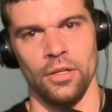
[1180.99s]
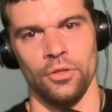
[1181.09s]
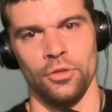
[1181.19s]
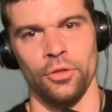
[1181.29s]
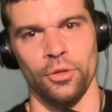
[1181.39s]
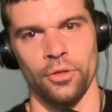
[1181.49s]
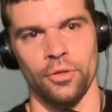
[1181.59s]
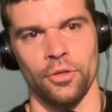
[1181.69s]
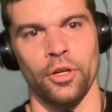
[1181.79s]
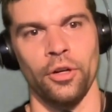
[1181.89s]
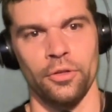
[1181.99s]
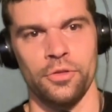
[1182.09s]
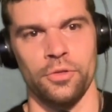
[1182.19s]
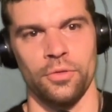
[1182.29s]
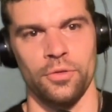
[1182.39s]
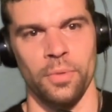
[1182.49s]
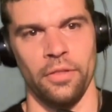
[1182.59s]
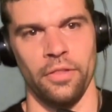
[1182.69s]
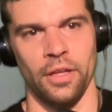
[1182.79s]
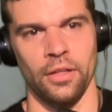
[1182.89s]
your current students
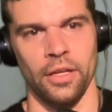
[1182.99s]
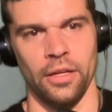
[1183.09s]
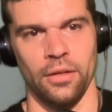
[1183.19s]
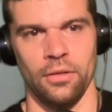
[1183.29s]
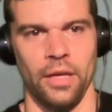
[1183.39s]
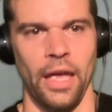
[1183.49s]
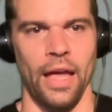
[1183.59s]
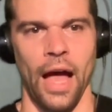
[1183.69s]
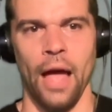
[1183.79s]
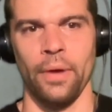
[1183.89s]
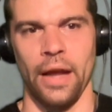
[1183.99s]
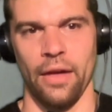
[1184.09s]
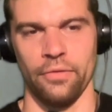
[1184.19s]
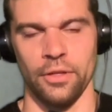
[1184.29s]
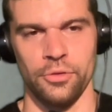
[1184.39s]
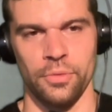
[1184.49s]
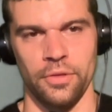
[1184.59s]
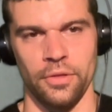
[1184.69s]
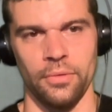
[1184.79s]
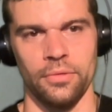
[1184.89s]
might think like hey i want to have lunch with
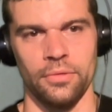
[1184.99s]
you